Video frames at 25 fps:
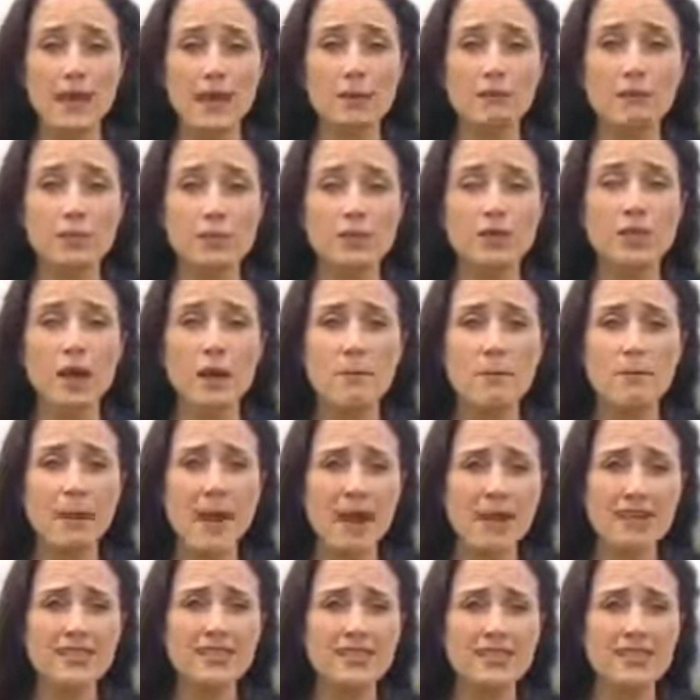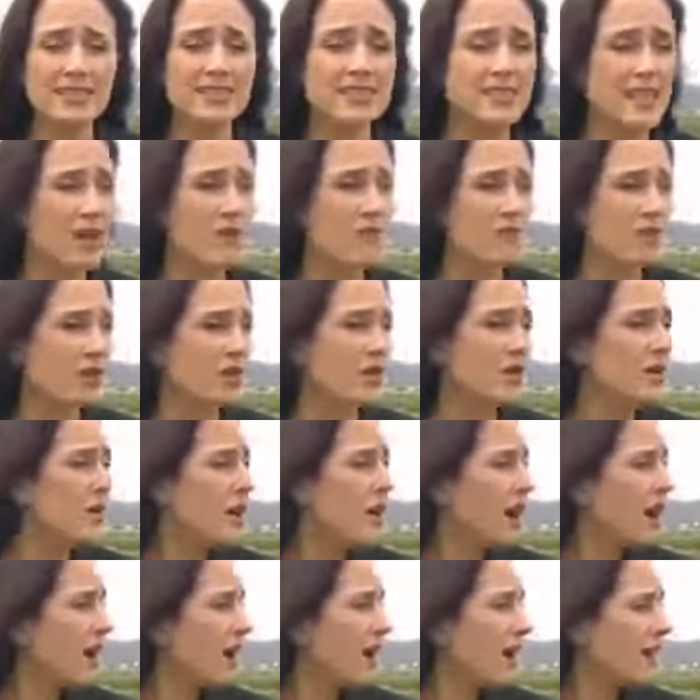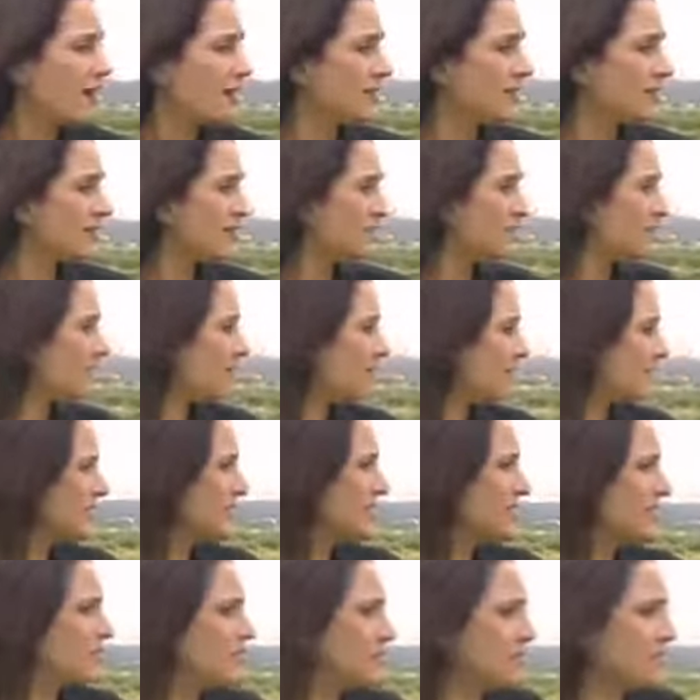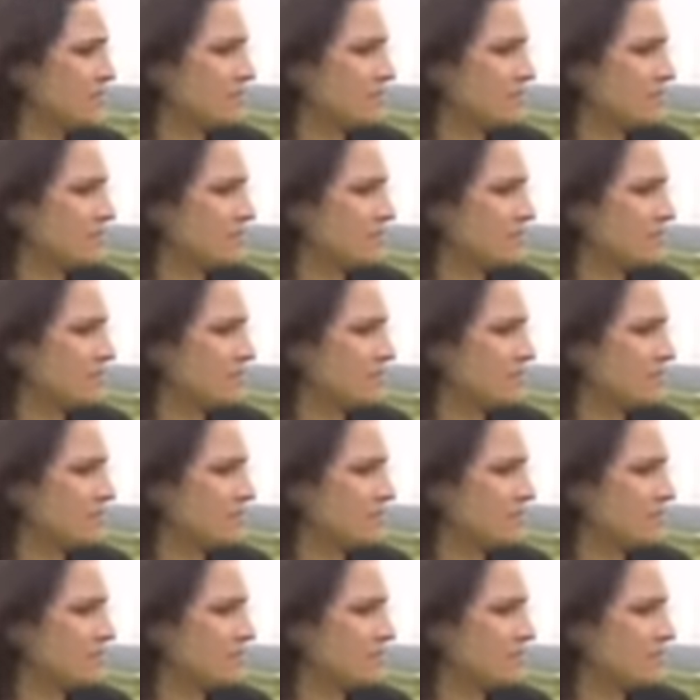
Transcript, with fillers: be able to come back to this area. Uh, and uh, this is